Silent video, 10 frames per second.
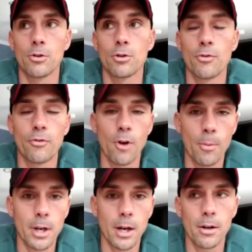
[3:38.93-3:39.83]
do farmer
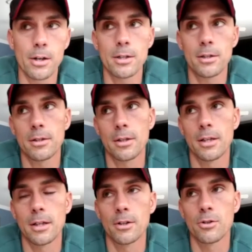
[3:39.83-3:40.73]
carries, and
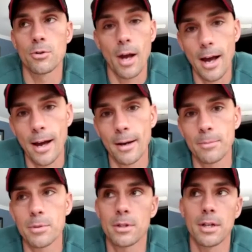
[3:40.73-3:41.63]
then I'll do abs,